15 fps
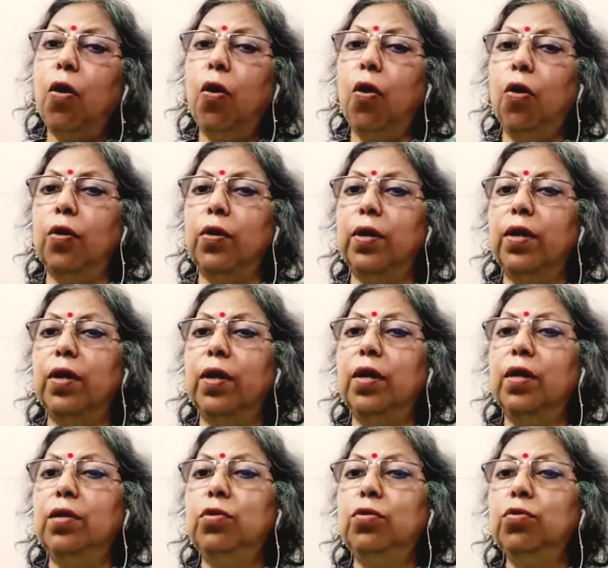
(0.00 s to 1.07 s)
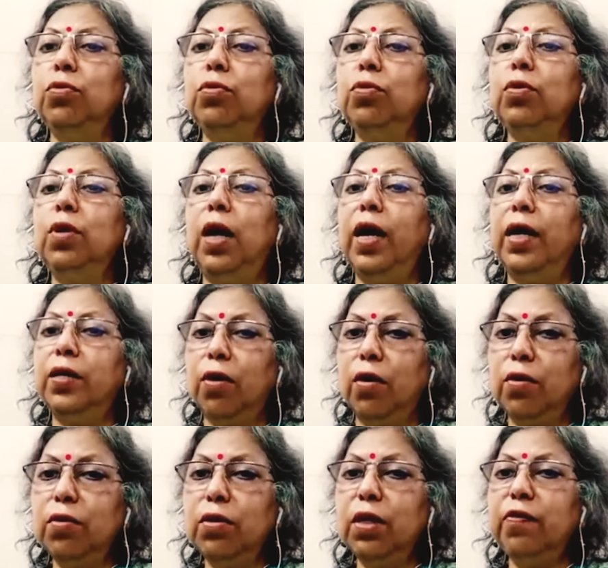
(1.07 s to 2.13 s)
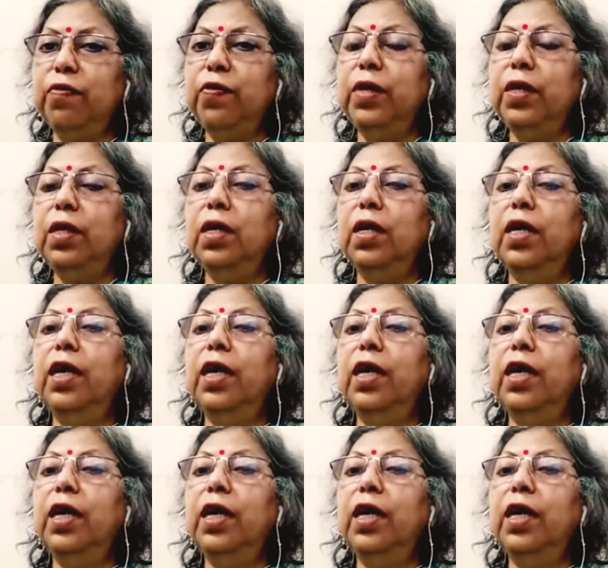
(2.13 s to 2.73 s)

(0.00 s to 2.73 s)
on to iconography,